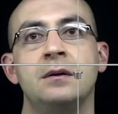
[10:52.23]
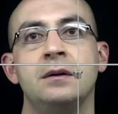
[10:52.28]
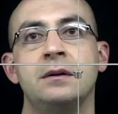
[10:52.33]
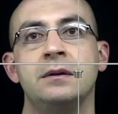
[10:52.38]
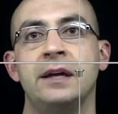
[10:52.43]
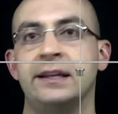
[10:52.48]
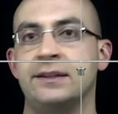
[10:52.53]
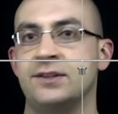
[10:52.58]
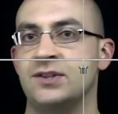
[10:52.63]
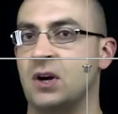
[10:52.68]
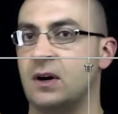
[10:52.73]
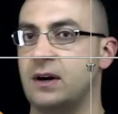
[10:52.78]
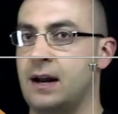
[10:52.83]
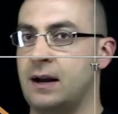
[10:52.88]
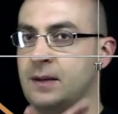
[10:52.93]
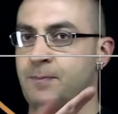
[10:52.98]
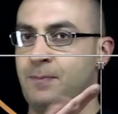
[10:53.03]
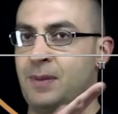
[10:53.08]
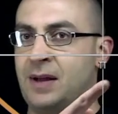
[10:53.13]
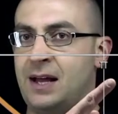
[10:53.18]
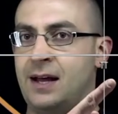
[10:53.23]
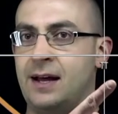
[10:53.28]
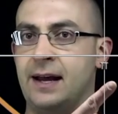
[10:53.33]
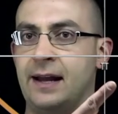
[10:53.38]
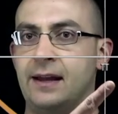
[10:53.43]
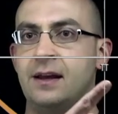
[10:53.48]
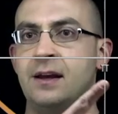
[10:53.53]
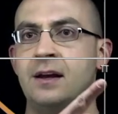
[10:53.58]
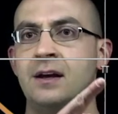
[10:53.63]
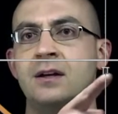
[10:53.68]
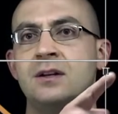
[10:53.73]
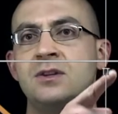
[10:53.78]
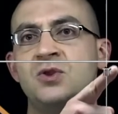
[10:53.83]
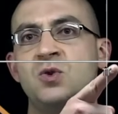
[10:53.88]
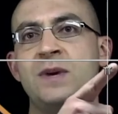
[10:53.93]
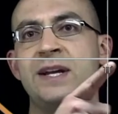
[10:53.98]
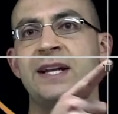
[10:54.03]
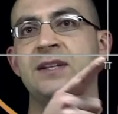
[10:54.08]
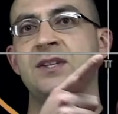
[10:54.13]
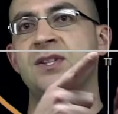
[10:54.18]
it started at pi. So
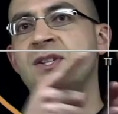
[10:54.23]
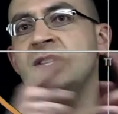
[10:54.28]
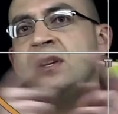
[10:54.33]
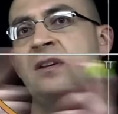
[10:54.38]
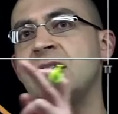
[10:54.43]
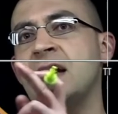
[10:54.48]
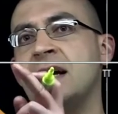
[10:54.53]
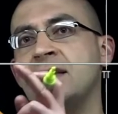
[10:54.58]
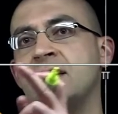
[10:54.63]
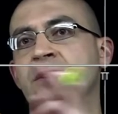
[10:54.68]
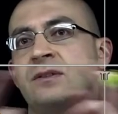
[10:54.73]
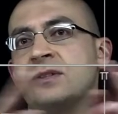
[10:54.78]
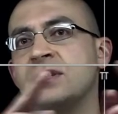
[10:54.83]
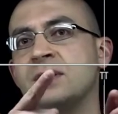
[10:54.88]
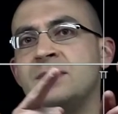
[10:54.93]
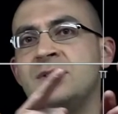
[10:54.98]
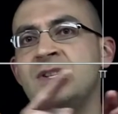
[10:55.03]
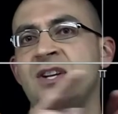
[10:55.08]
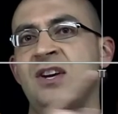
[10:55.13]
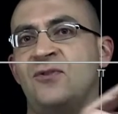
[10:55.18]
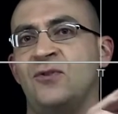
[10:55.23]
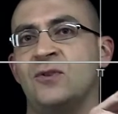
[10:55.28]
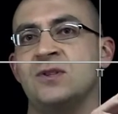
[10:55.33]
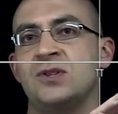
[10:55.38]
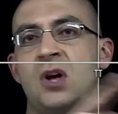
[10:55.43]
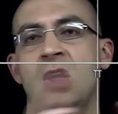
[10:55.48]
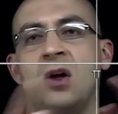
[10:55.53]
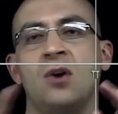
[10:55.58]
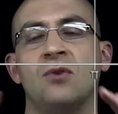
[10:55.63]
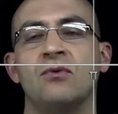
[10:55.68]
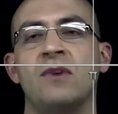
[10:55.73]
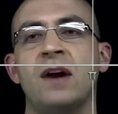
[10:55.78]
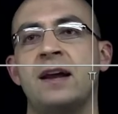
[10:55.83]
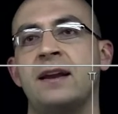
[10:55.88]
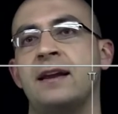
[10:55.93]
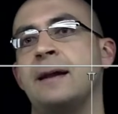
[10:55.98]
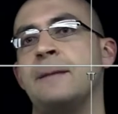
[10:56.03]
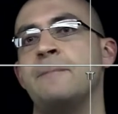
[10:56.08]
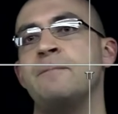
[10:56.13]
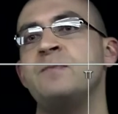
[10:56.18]
we can see that there's a difference
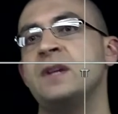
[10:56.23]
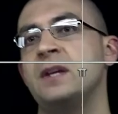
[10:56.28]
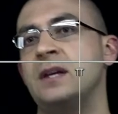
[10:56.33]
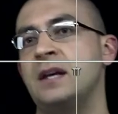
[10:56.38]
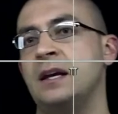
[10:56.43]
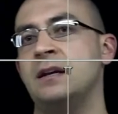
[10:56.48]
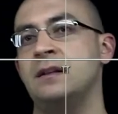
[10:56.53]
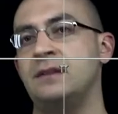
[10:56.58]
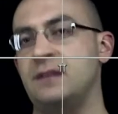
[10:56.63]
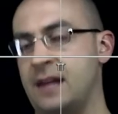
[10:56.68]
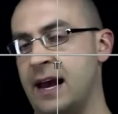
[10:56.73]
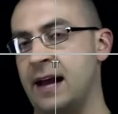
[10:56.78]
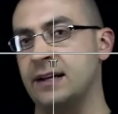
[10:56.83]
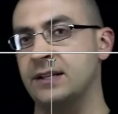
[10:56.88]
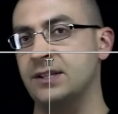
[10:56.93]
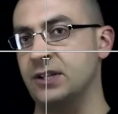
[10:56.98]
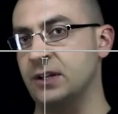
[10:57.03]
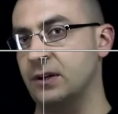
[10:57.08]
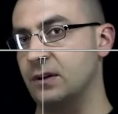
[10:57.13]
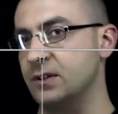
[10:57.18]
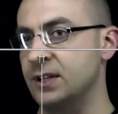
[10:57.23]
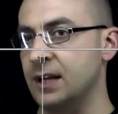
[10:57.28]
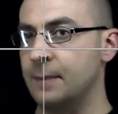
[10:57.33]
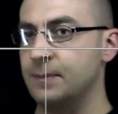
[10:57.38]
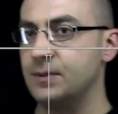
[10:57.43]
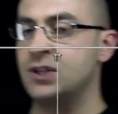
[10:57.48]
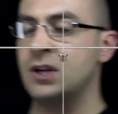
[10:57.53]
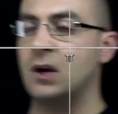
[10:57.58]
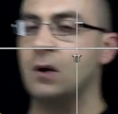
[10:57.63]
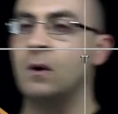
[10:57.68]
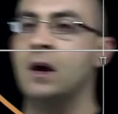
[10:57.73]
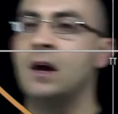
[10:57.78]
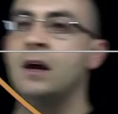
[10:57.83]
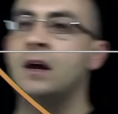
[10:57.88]
already in the x-intercepts. So